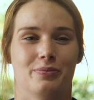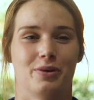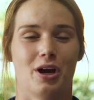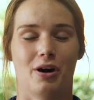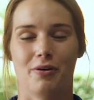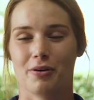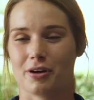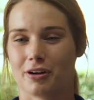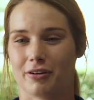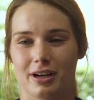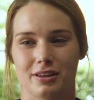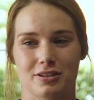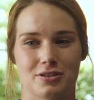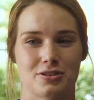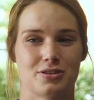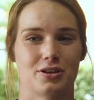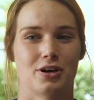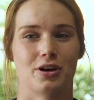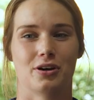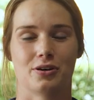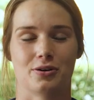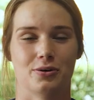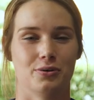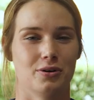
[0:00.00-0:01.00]
Going around the
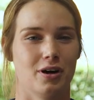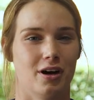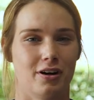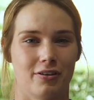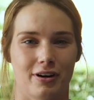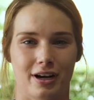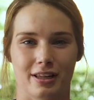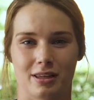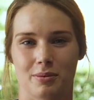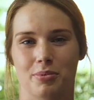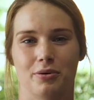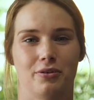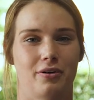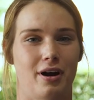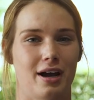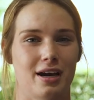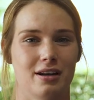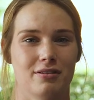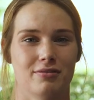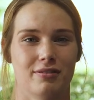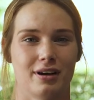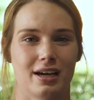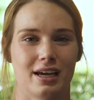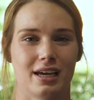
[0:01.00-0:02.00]
circle, going around the
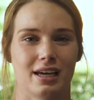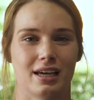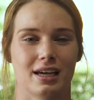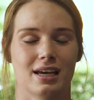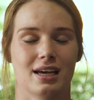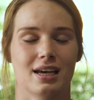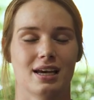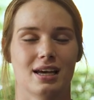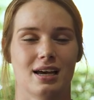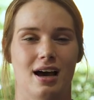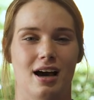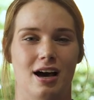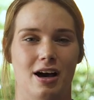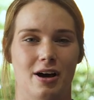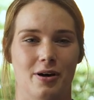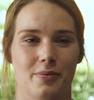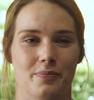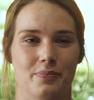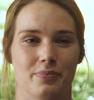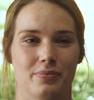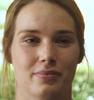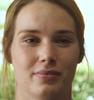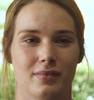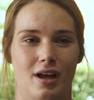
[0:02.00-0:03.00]
parade ring,
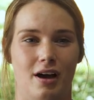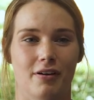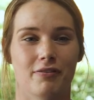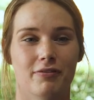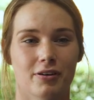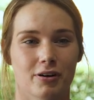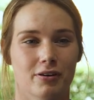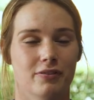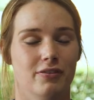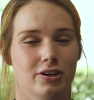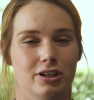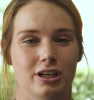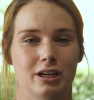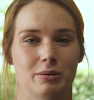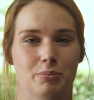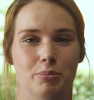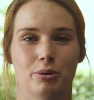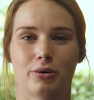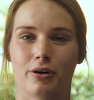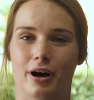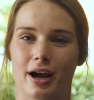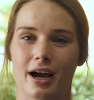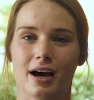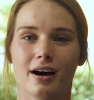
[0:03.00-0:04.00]
I feel very
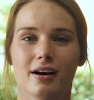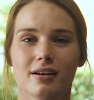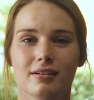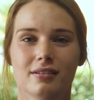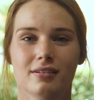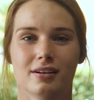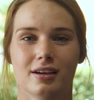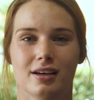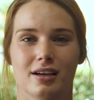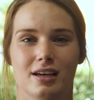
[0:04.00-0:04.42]
proud.